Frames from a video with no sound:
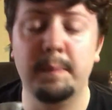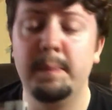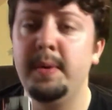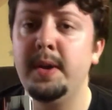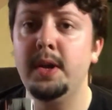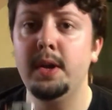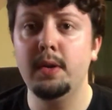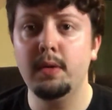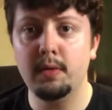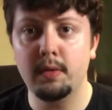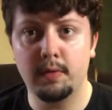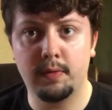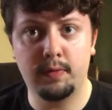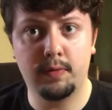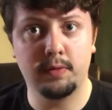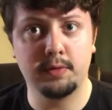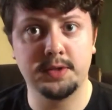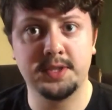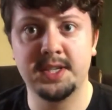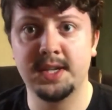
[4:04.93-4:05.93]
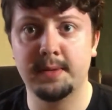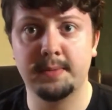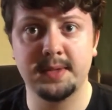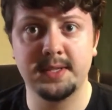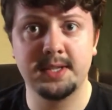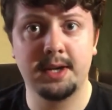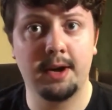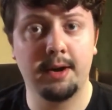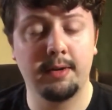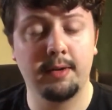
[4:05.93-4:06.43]
Beautiful
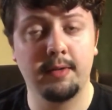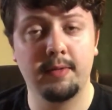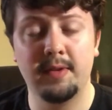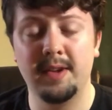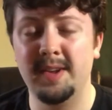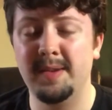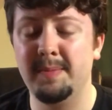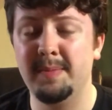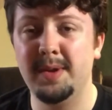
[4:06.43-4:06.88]
cinematography,